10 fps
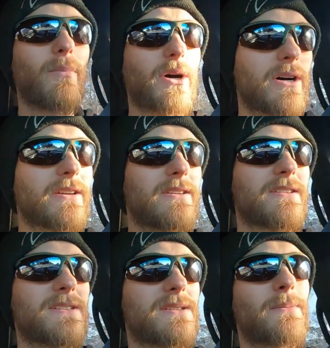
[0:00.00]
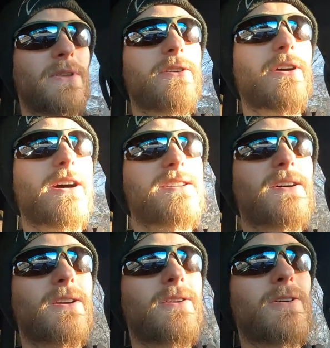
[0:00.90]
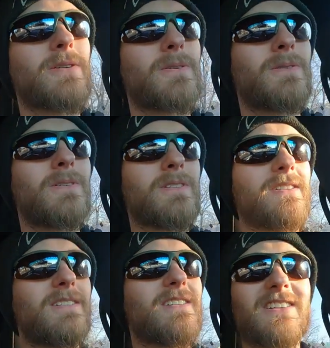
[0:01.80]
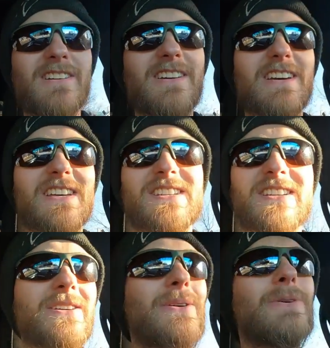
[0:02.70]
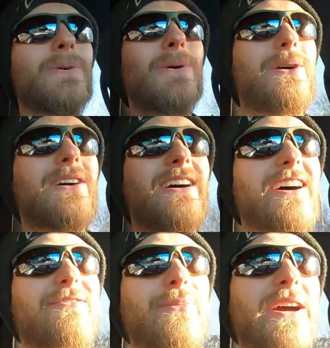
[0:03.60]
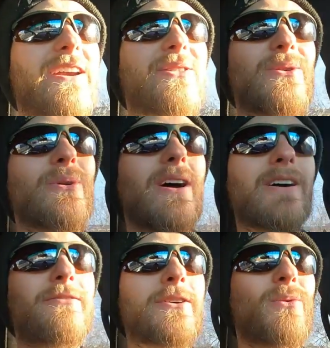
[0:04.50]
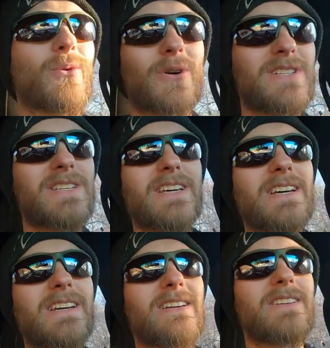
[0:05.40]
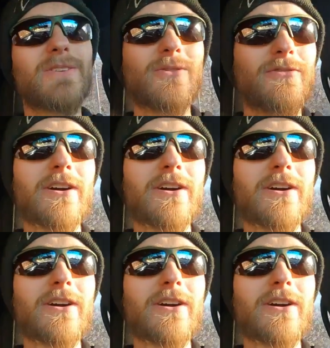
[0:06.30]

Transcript: But something you guys ought to know is that you have made it through every worst day you've